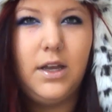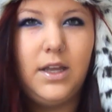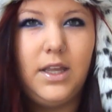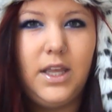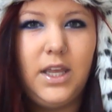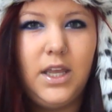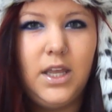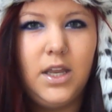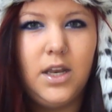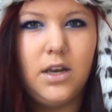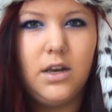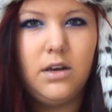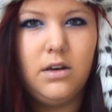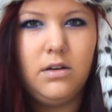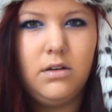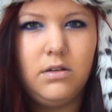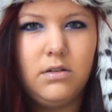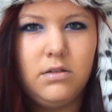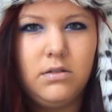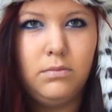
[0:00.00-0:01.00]
In,
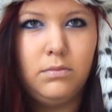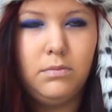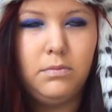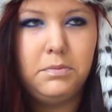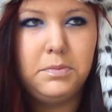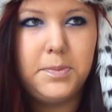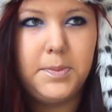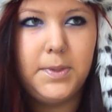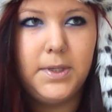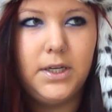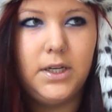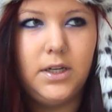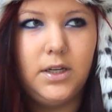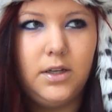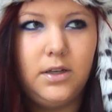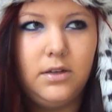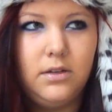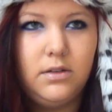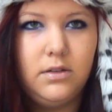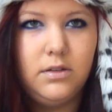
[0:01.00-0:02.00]

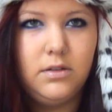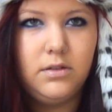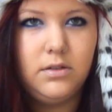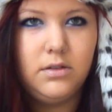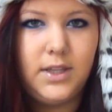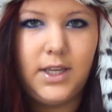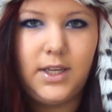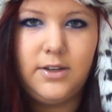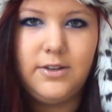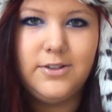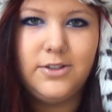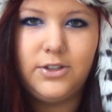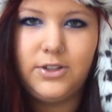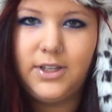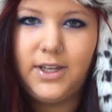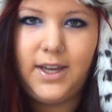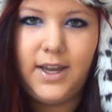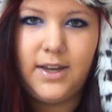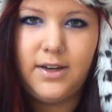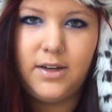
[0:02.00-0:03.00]
but they
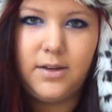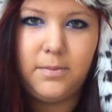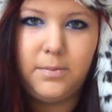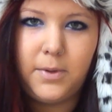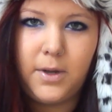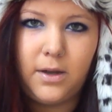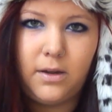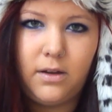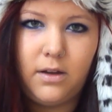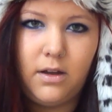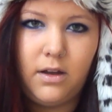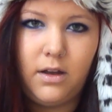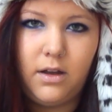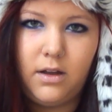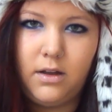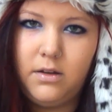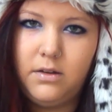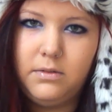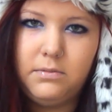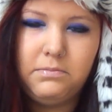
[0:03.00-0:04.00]
usually end
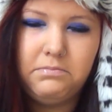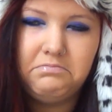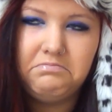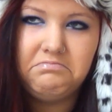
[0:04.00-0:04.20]
up